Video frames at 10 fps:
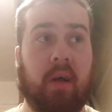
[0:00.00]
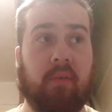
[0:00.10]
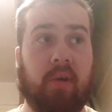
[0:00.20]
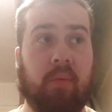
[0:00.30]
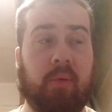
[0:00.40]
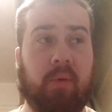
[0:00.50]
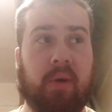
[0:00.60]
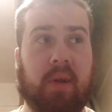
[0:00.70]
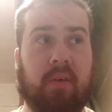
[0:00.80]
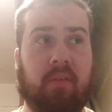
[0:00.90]
I've only been
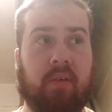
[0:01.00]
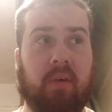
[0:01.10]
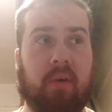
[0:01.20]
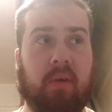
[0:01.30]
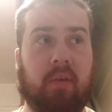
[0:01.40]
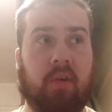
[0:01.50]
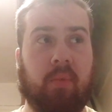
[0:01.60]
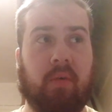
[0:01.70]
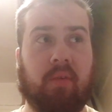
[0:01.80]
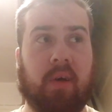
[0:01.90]
working there for 2
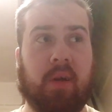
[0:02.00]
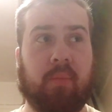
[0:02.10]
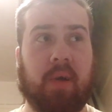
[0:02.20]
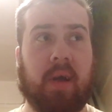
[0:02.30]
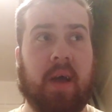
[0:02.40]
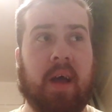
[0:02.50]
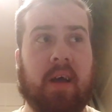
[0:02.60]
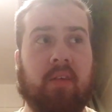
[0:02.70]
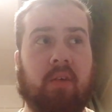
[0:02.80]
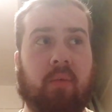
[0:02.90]
months and a bit,
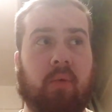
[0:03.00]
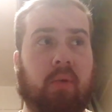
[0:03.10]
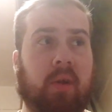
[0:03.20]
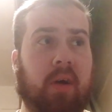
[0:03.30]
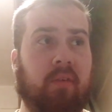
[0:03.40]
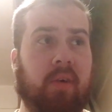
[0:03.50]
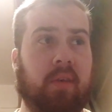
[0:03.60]
so we're all gonna have.